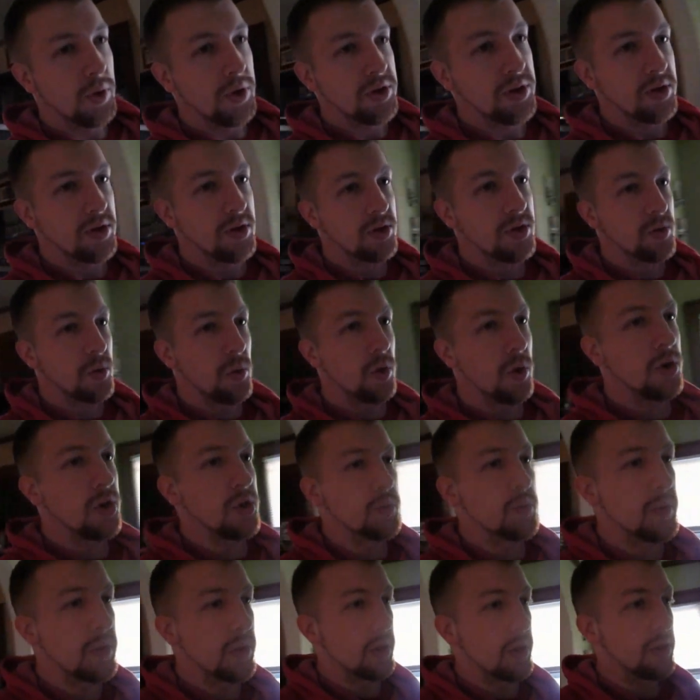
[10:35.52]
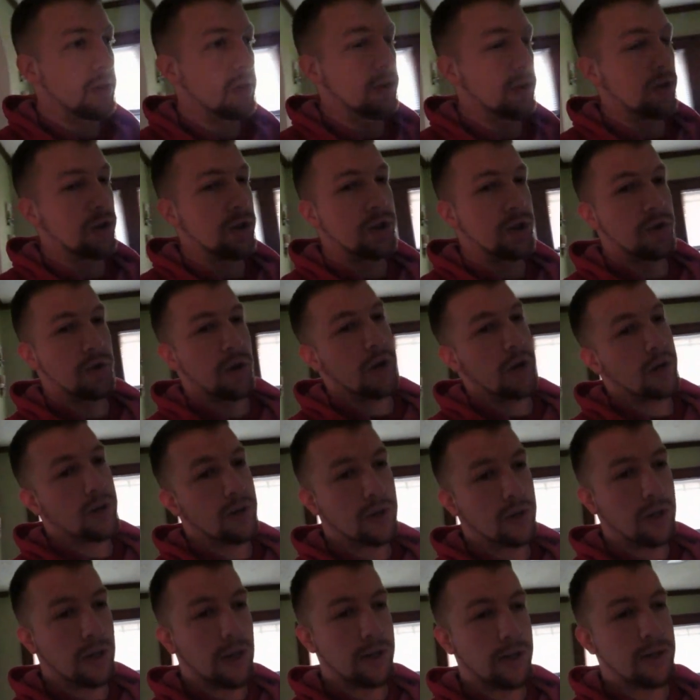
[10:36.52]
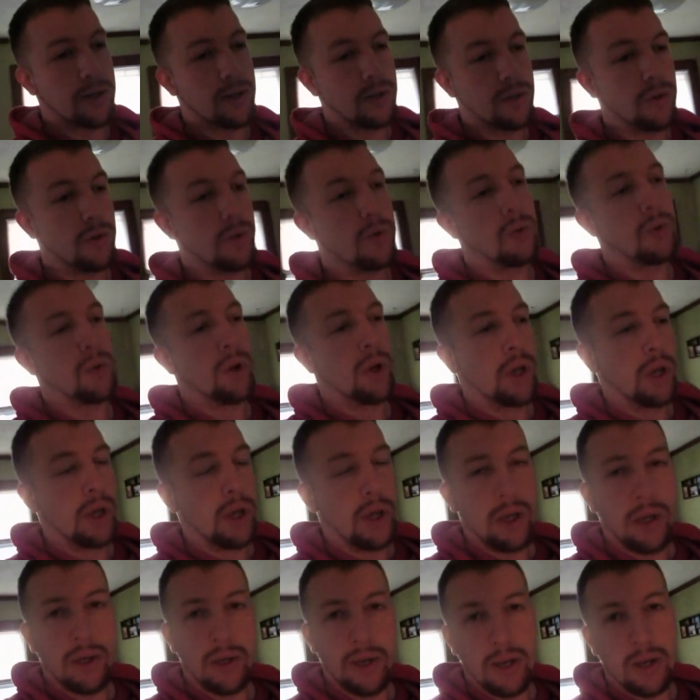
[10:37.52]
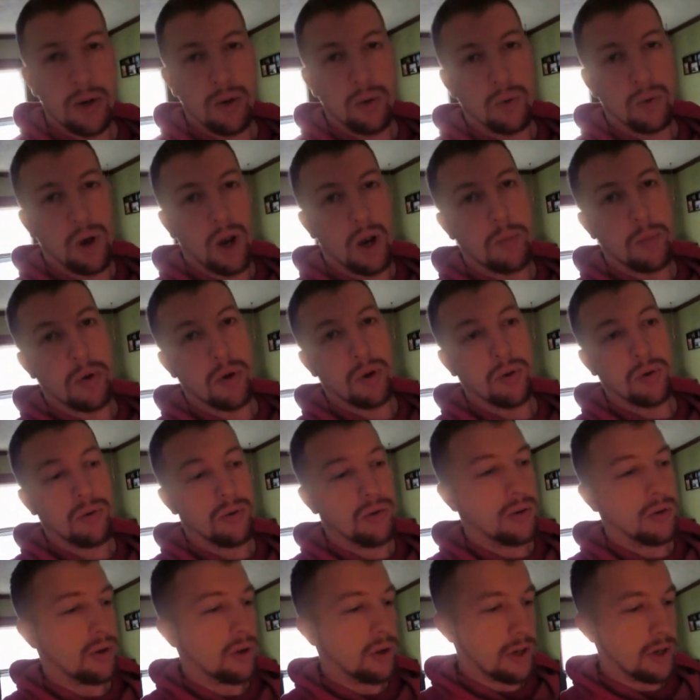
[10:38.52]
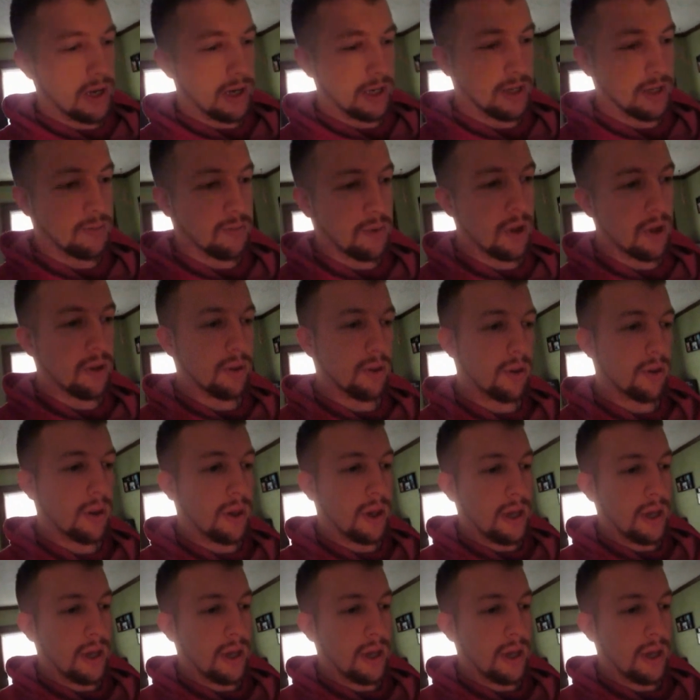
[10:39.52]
the rest of the story, just because she's trying to get to do NaNoWriMo next month.